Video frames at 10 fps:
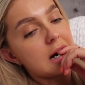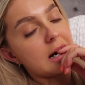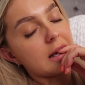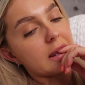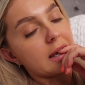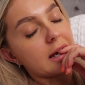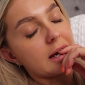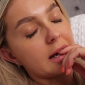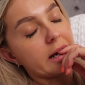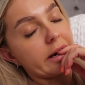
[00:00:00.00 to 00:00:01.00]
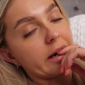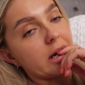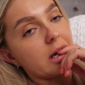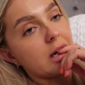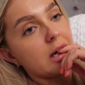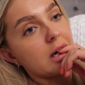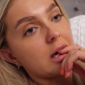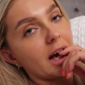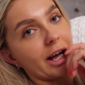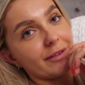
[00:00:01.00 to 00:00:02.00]
and then
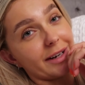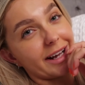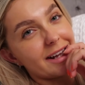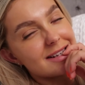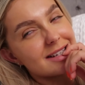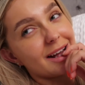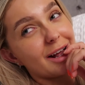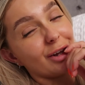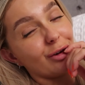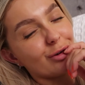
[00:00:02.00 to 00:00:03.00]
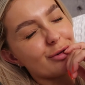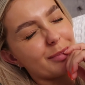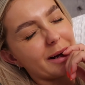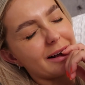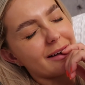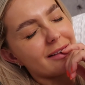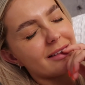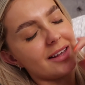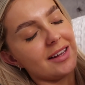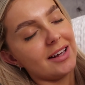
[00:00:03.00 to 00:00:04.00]
have a nice Lush bath,
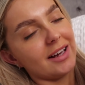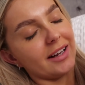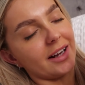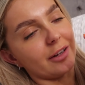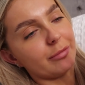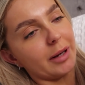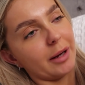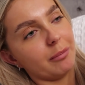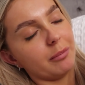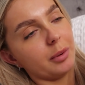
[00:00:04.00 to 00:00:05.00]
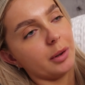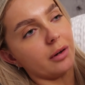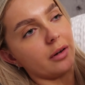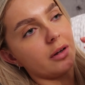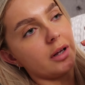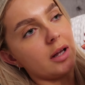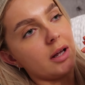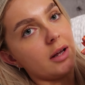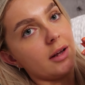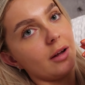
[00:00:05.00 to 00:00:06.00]
a nice pamper,
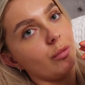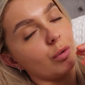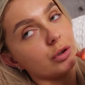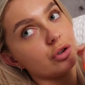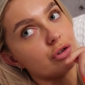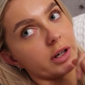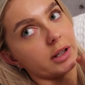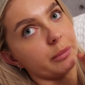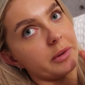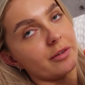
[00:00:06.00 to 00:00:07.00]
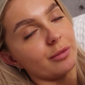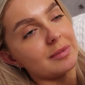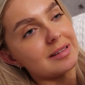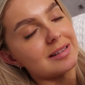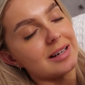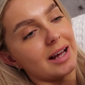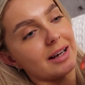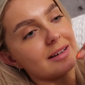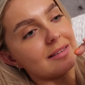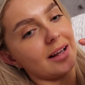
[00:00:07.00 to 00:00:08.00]
and watch Strictly with some
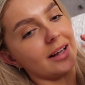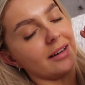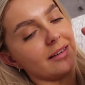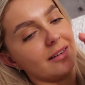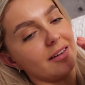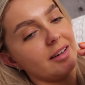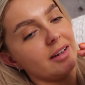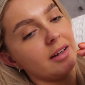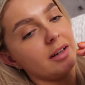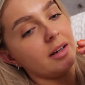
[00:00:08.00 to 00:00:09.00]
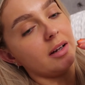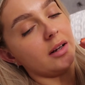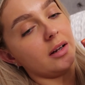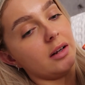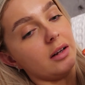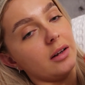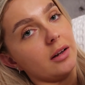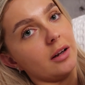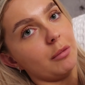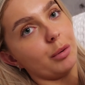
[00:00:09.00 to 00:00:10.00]
snacks and
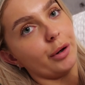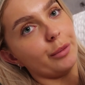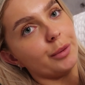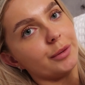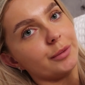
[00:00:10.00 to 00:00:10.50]
a brew.